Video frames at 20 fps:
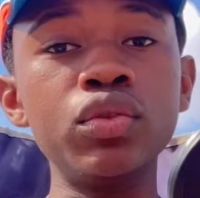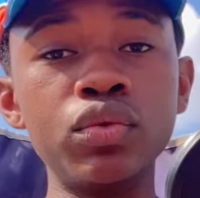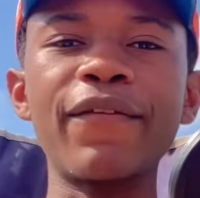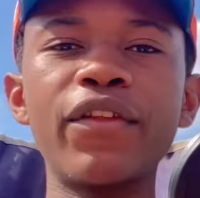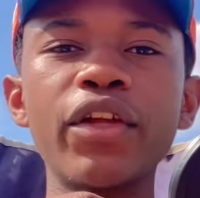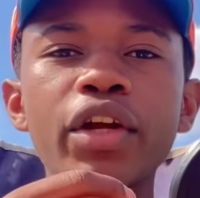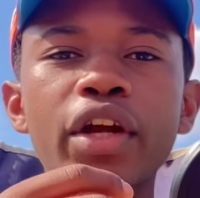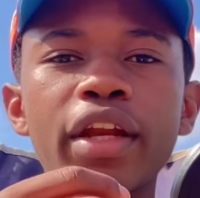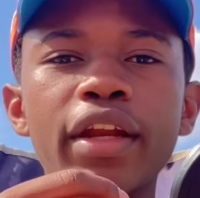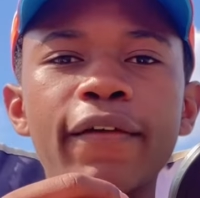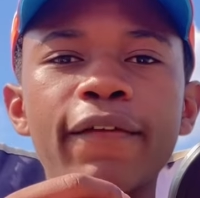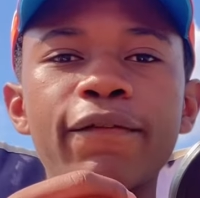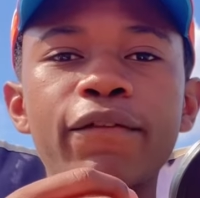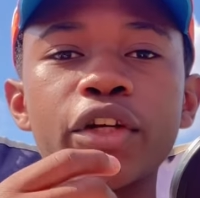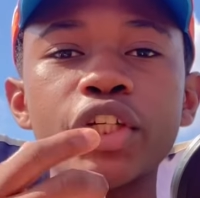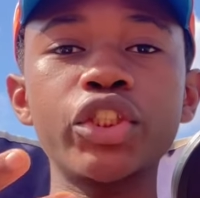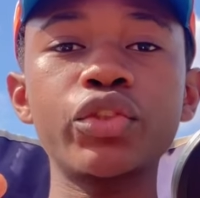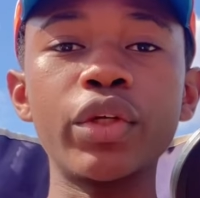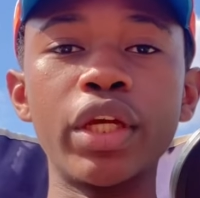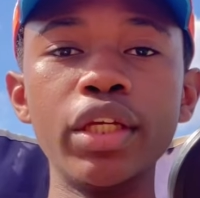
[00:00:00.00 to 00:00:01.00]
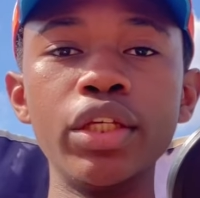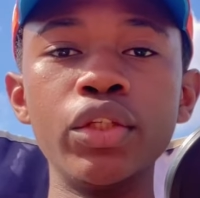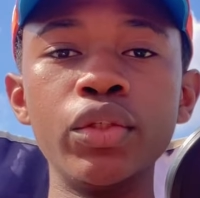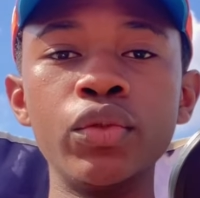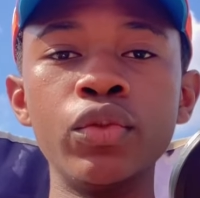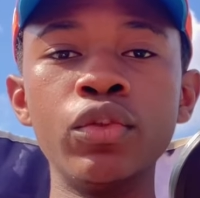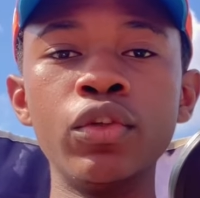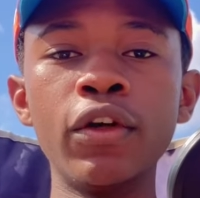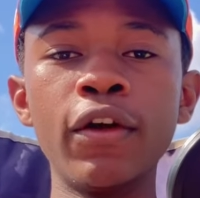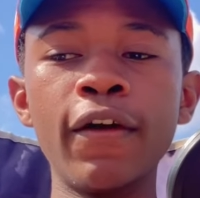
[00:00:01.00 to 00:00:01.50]
They're gonna frustrate
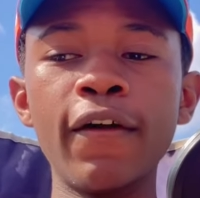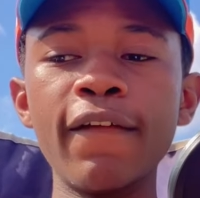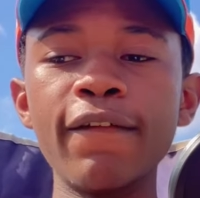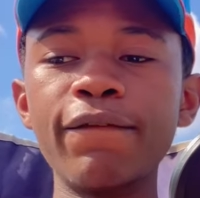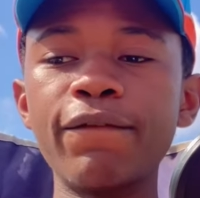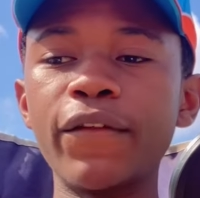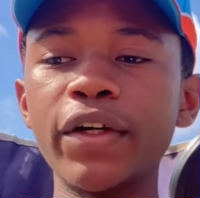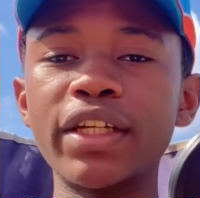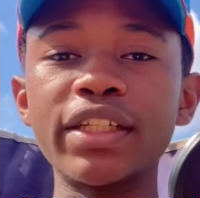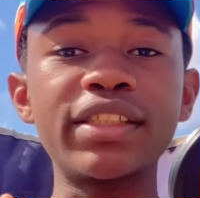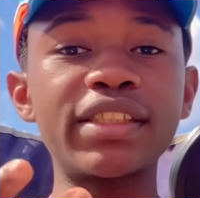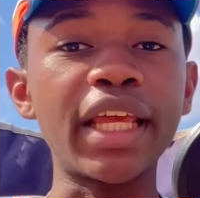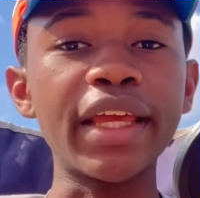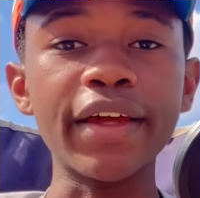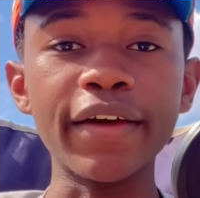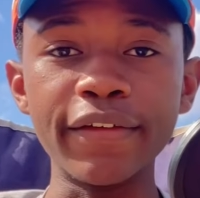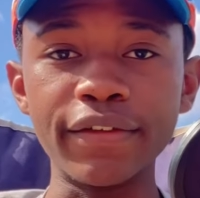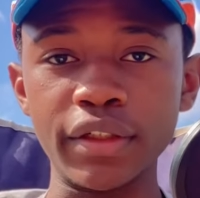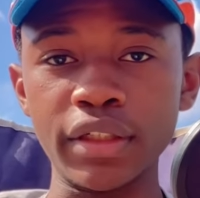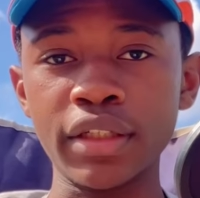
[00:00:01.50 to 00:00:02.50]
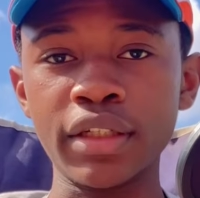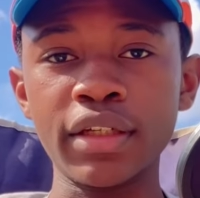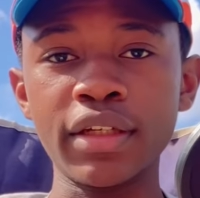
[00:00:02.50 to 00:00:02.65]
you for the sake of it.